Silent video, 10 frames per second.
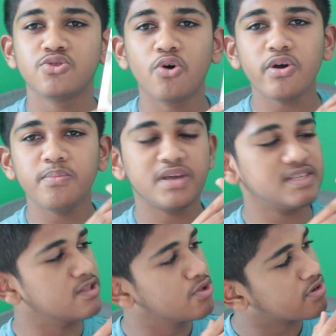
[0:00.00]
Though it
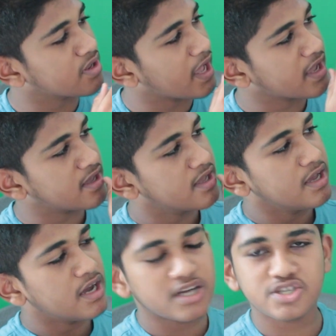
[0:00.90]
may look like
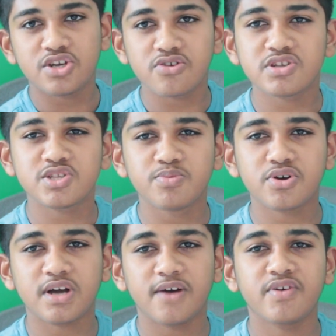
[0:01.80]
a children's
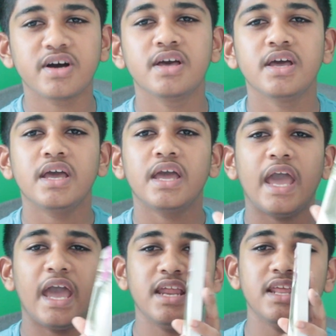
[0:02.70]
book cover
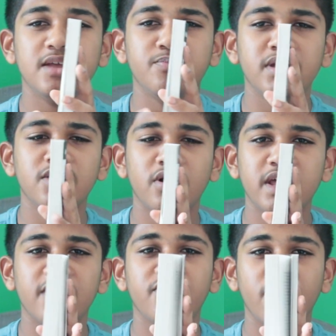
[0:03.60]
and it may not
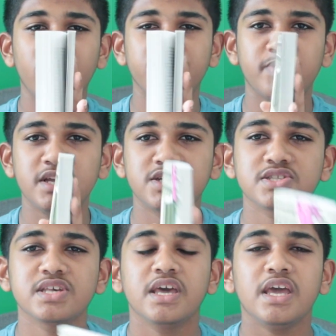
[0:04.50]
have a lot of
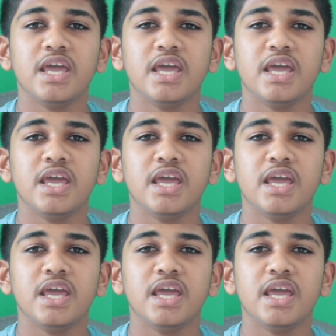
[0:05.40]
pages,